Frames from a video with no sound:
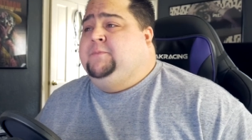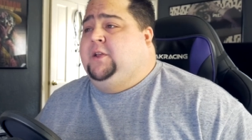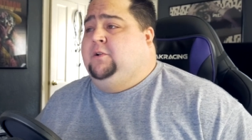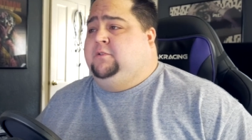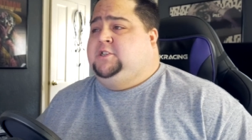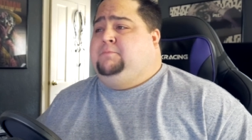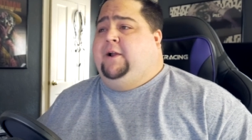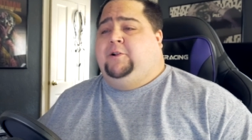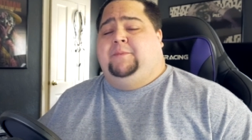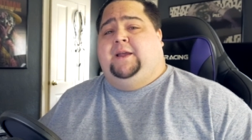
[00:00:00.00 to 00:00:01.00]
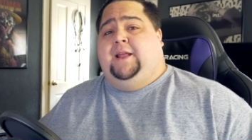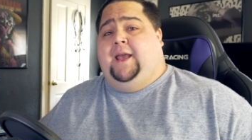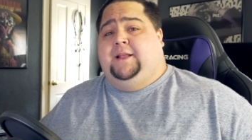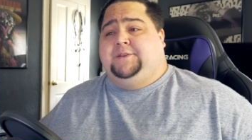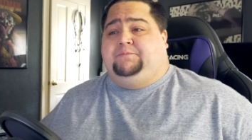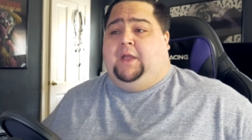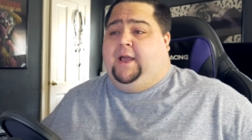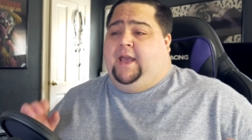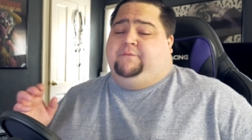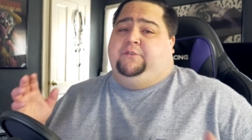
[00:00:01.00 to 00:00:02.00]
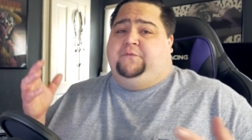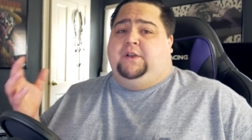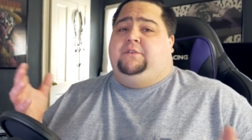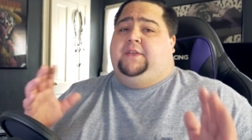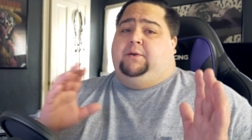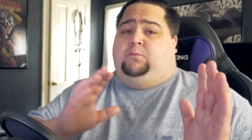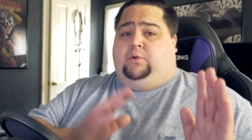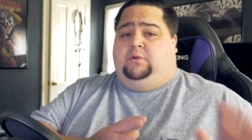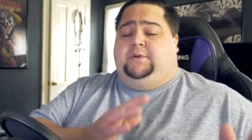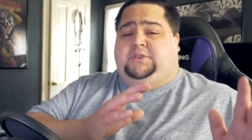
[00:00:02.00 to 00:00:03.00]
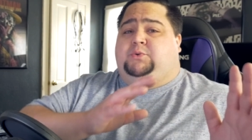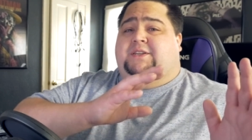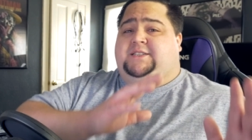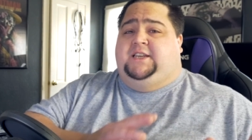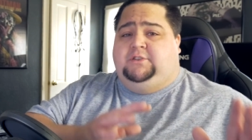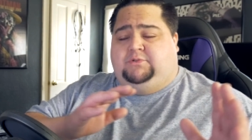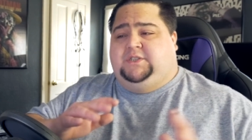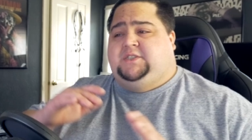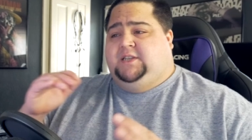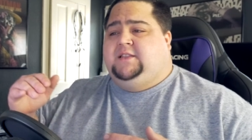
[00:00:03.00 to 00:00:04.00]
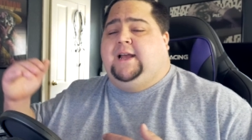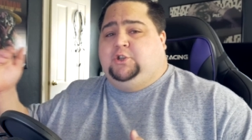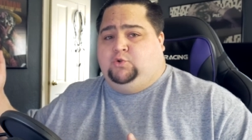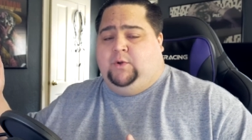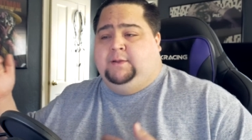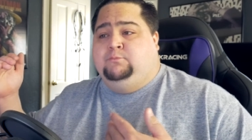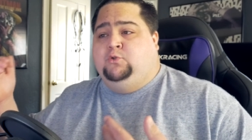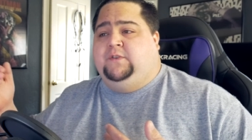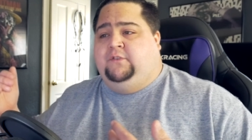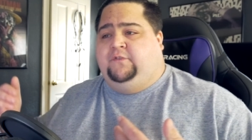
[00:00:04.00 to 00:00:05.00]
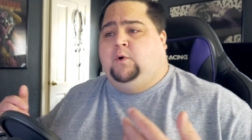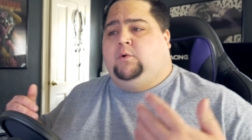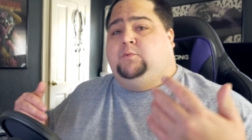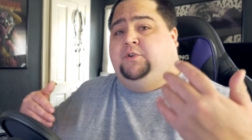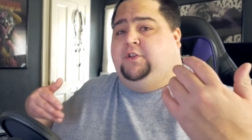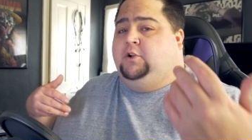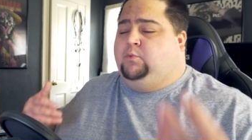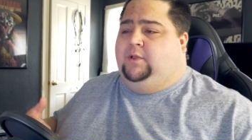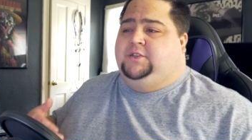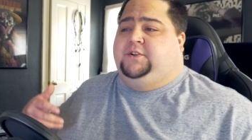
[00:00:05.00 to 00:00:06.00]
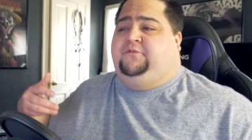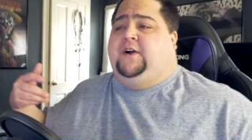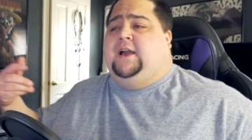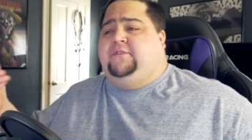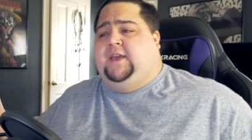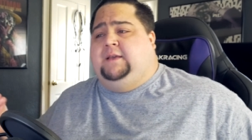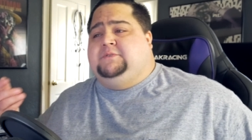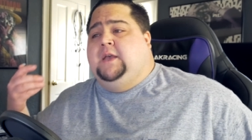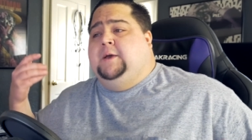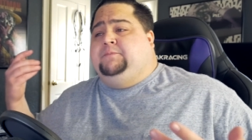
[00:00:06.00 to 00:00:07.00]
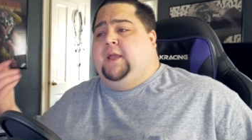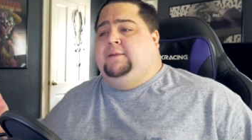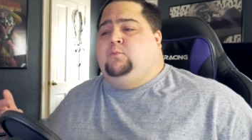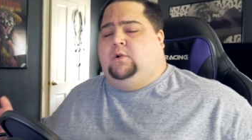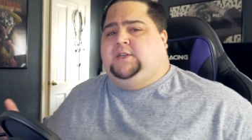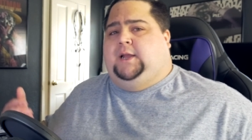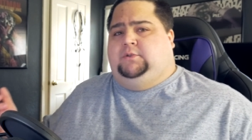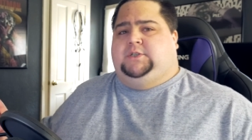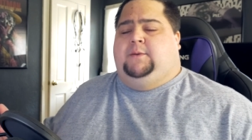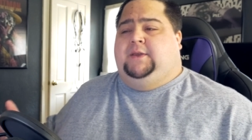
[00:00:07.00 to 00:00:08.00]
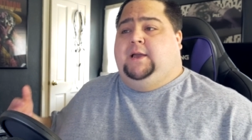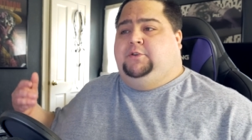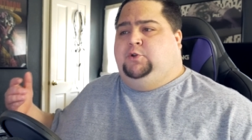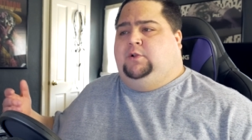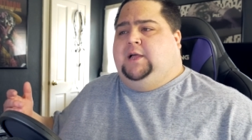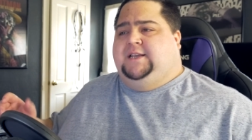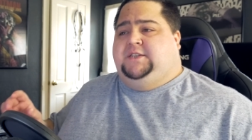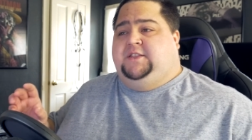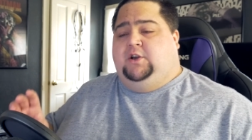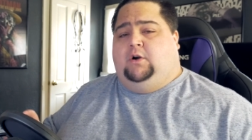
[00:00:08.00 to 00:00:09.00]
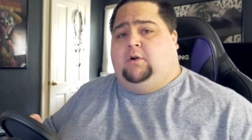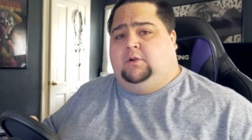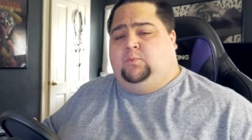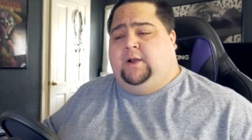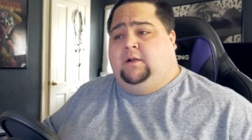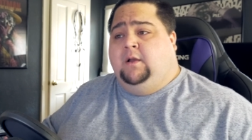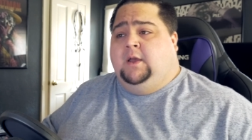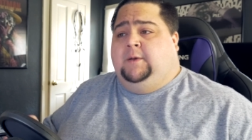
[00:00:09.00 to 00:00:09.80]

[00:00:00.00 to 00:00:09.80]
in old Spider-Man, and I have the fear that we're going to continue to see that trend moving forward with Unreal Engine 5 games and more titles coming out utilizing the hardware